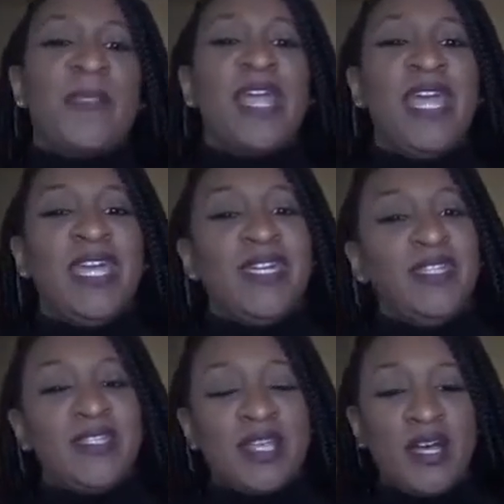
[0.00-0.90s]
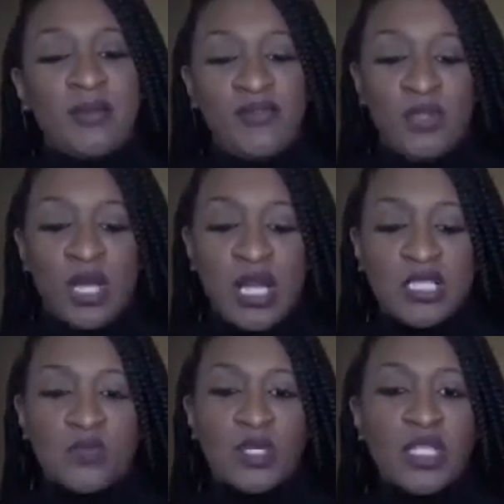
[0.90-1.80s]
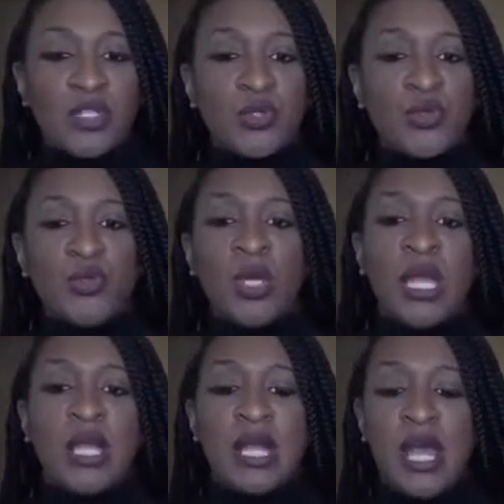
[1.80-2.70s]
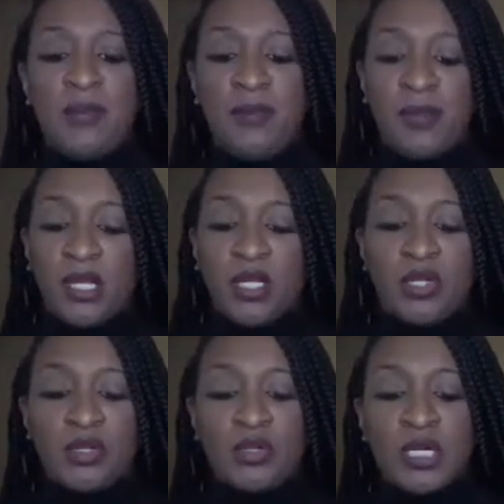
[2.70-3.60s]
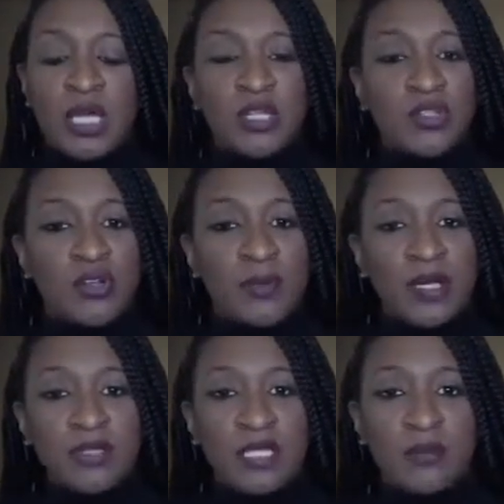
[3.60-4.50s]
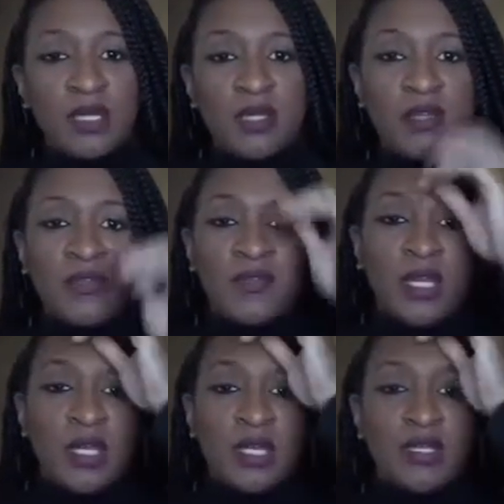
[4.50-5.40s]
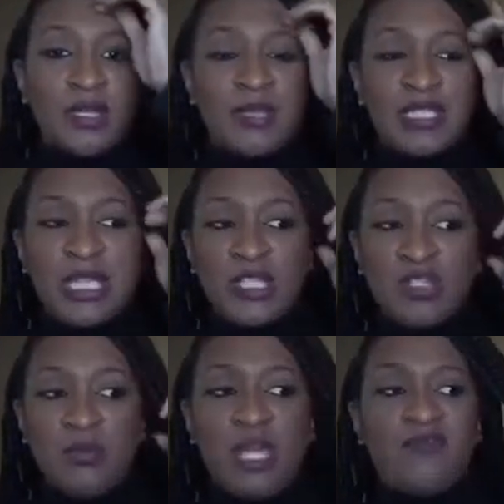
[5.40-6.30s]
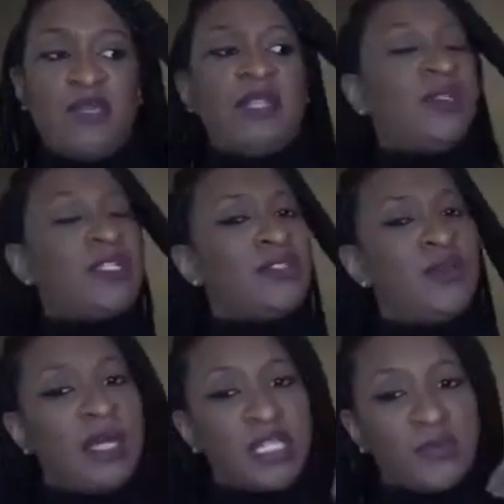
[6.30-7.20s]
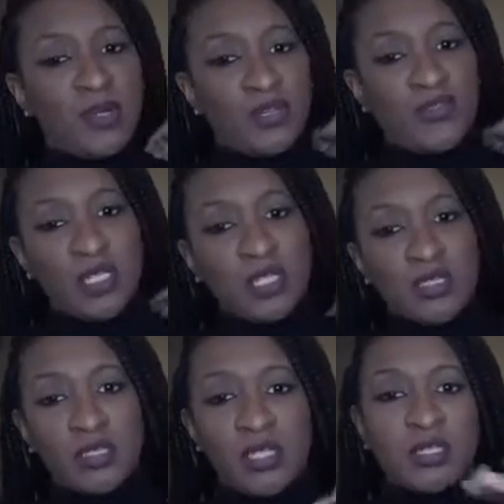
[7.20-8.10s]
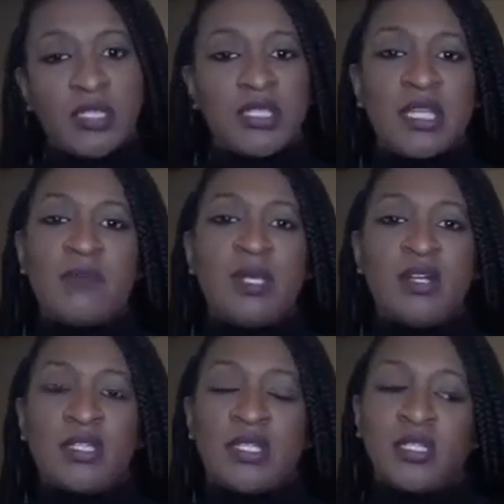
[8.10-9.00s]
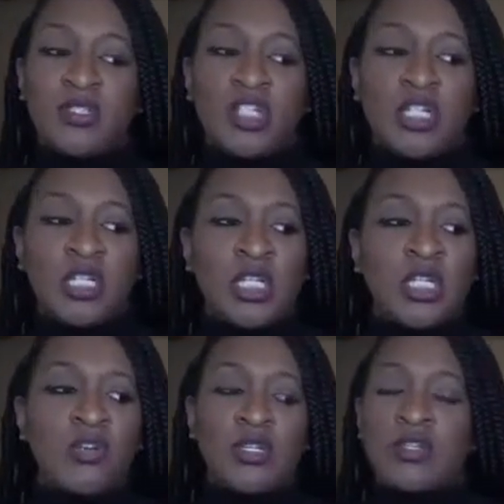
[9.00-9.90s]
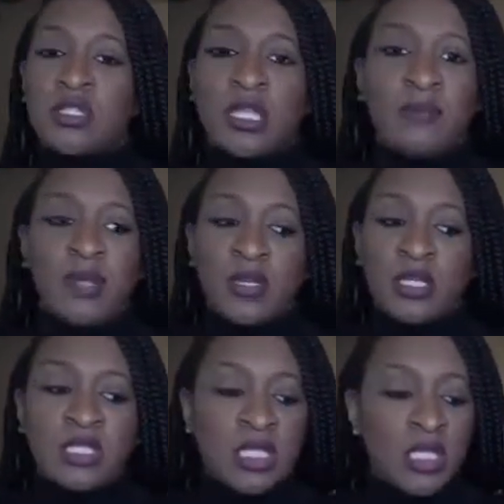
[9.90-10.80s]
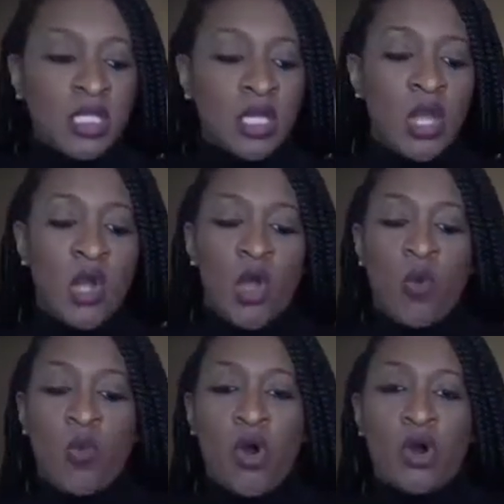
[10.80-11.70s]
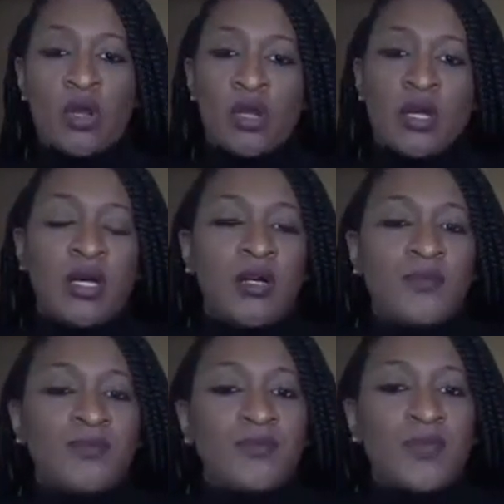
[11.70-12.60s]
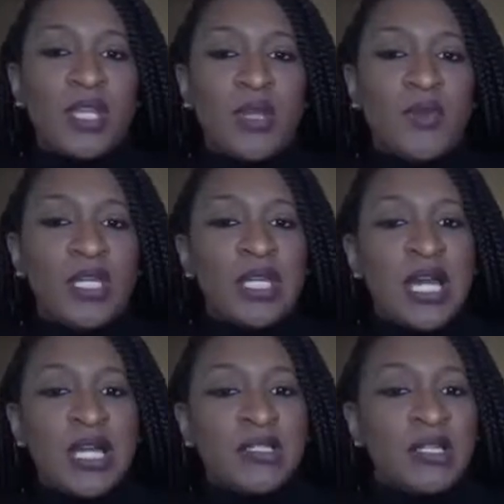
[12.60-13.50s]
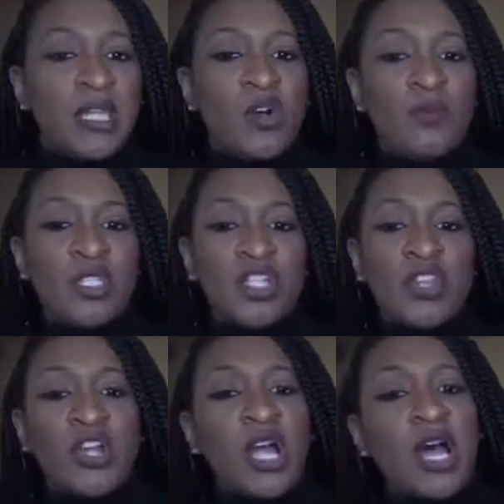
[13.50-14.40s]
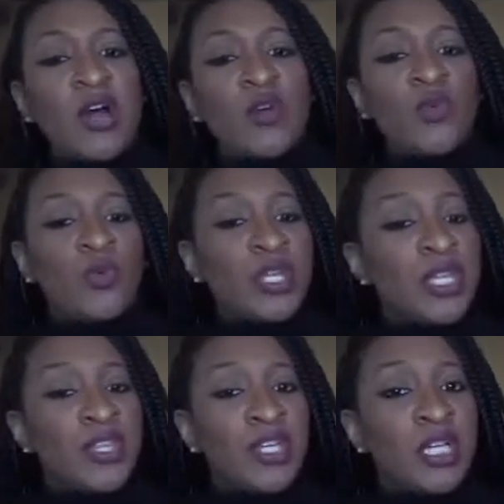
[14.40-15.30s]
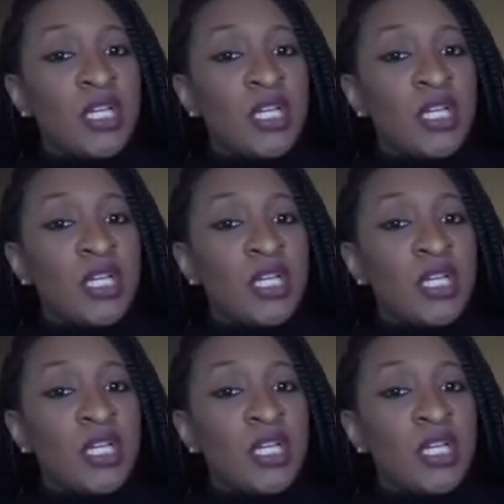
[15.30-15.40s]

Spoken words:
at any time, if you guys want to comment below, kind of talk about some of the mistakes you may have made, because nobody's perfect in this step parenting journey or your step parenting walk. And we can kind of help each other out with